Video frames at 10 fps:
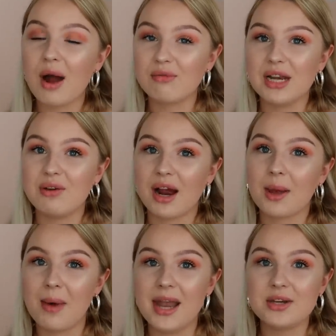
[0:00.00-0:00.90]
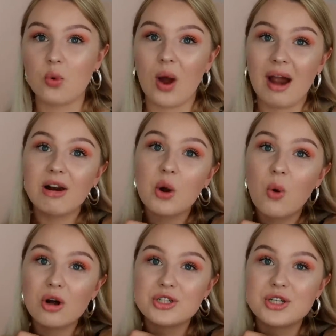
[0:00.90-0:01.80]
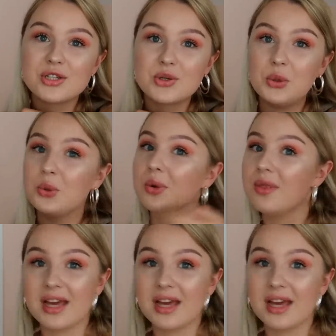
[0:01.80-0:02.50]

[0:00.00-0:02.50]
I really recommend wearing a watch to school.